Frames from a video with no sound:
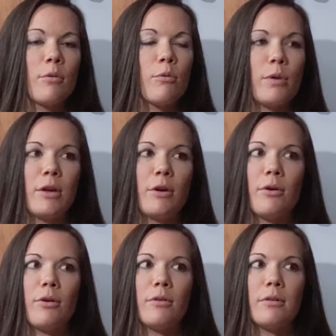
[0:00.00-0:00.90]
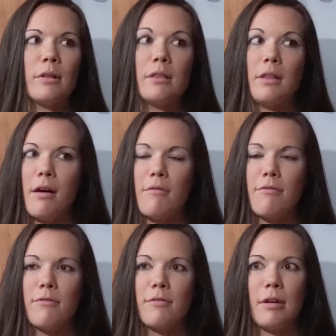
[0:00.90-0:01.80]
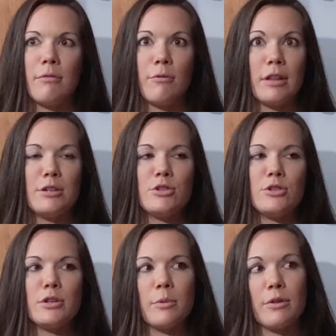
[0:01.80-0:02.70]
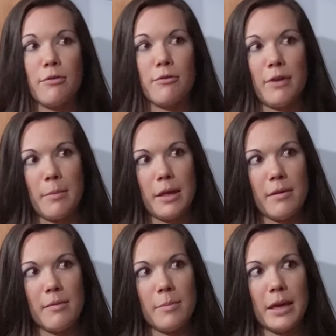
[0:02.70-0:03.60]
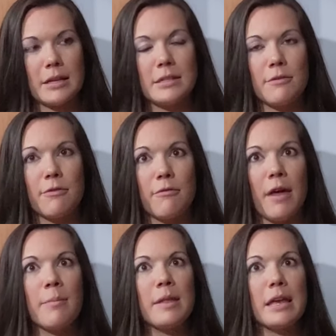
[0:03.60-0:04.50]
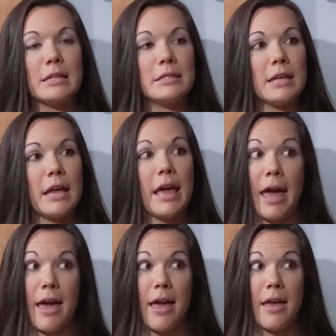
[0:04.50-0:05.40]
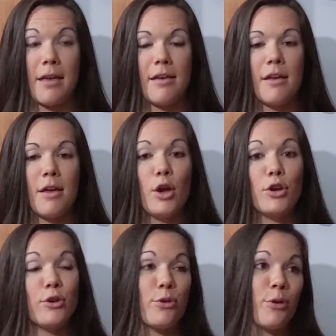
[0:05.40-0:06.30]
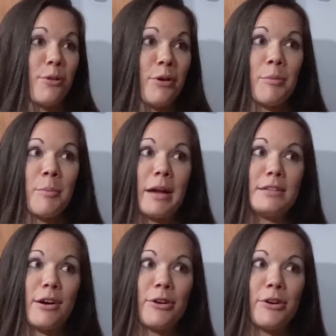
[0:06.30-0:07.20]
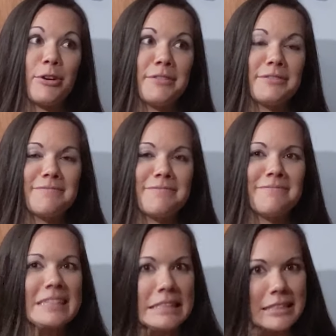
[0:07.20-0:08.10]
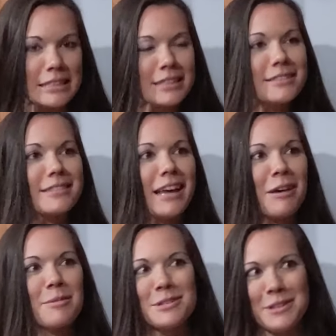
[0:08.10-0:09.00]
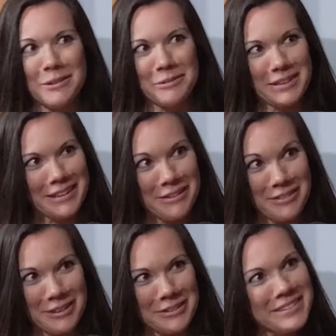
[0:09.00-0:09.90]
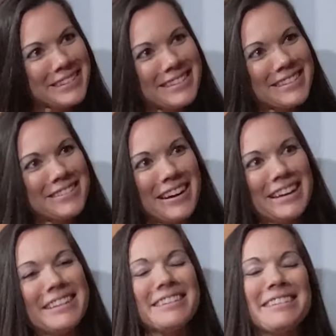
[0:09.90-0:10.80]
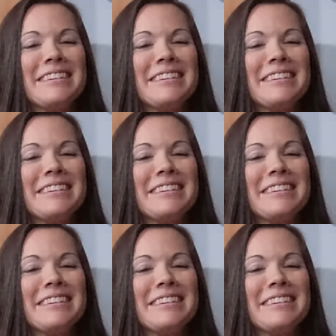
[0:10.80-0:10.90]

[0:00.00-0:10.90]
real love and relationship with her family. Because if a family can say, hey, you're no longer my daughter, how much do they really love you, right?